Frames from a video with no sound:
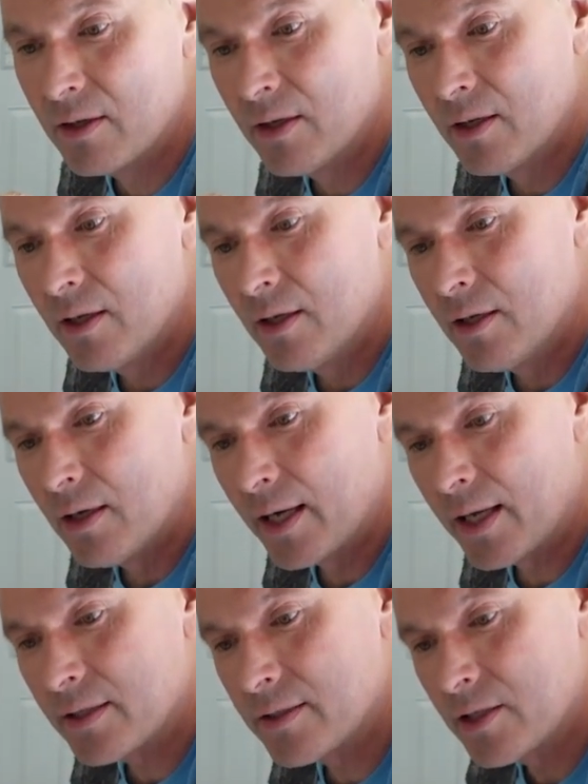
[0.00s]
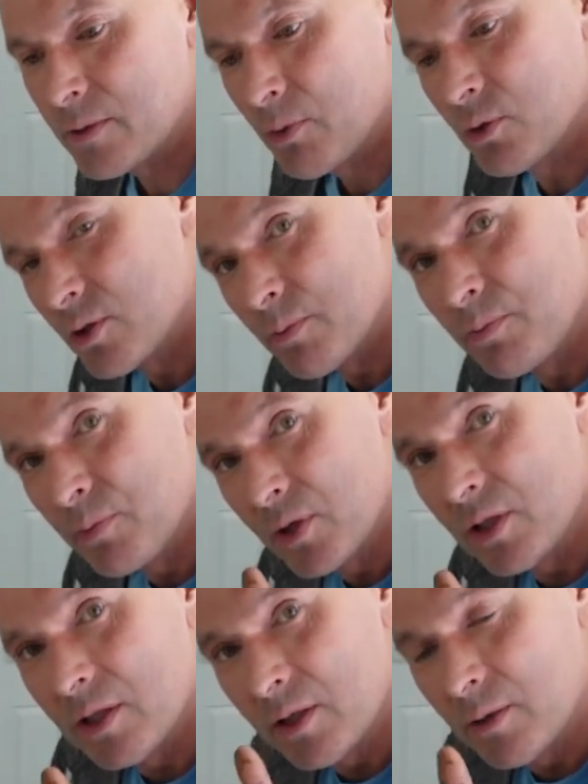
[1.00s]
because of the internet, that
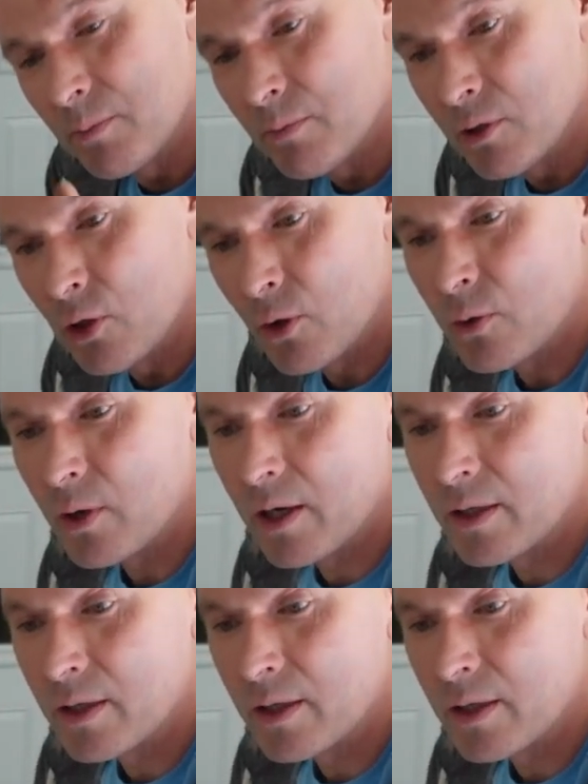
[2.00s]
was also easy to find